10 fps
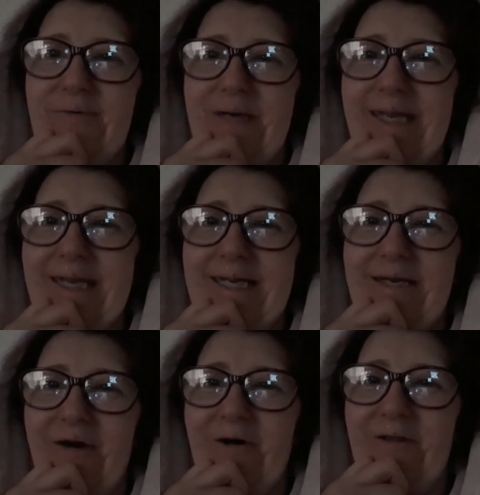
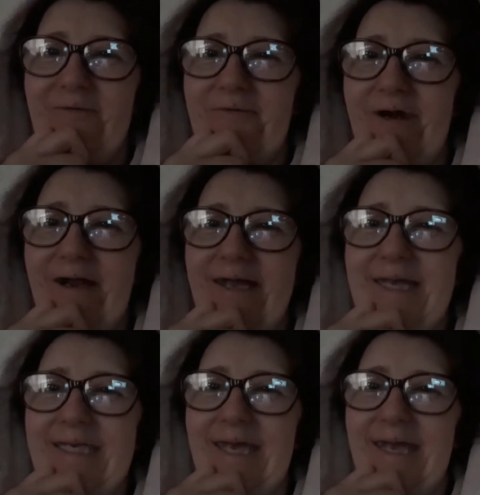week on a
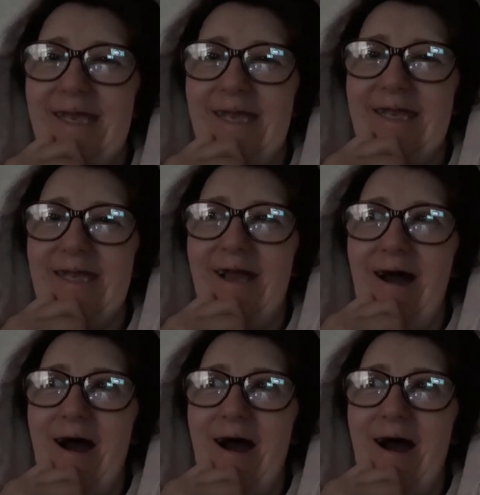Friday.